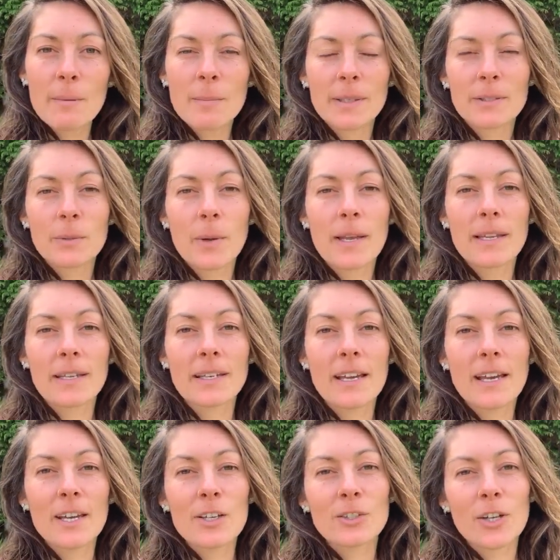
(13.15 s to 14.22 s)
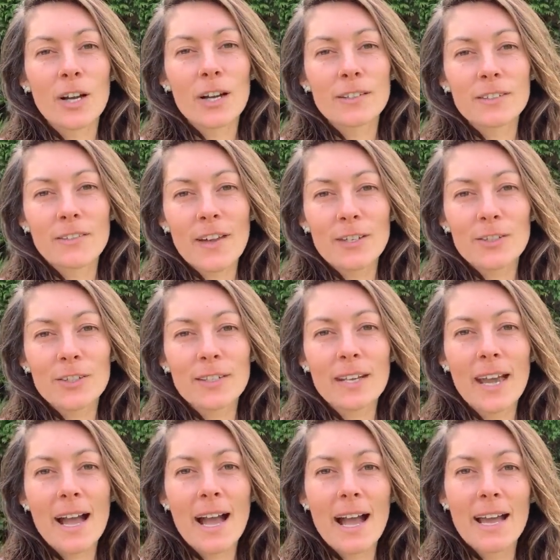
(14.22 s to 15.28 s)
between shark conservation
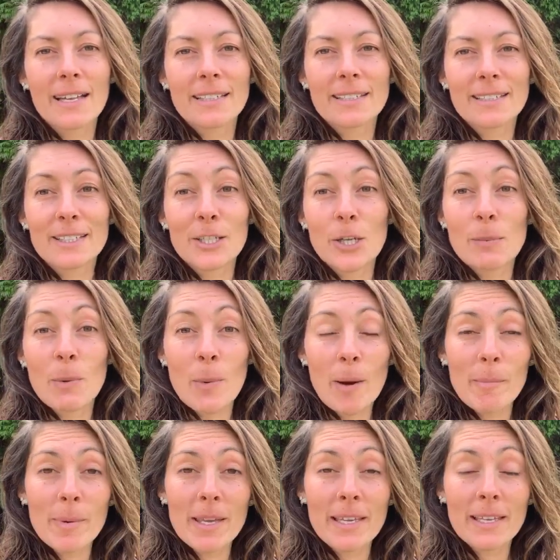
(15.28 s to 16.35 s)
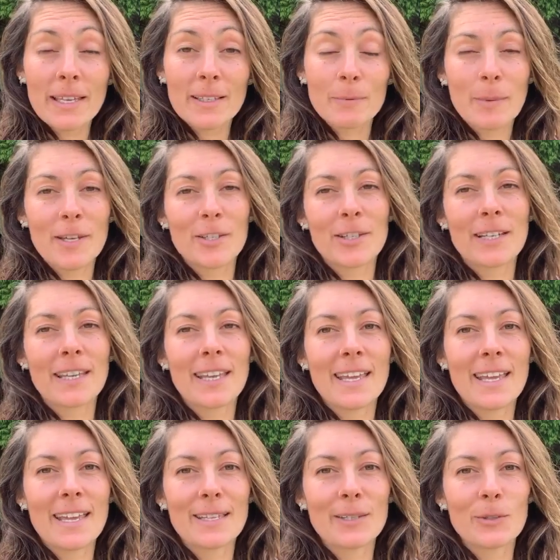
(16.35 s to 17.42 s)
and human well-being, especially
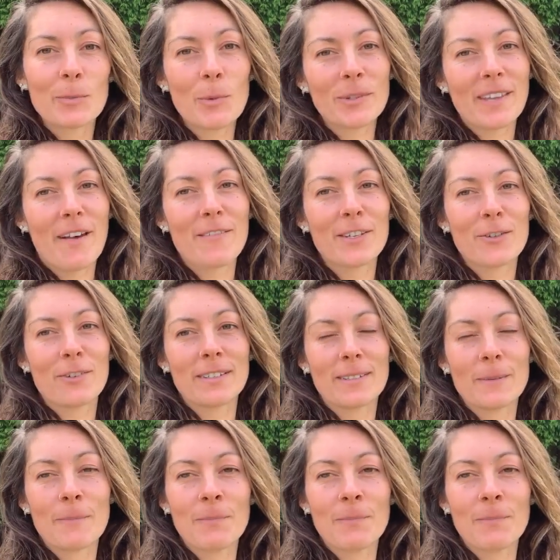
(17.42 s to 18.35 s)
in small-scale fisheries.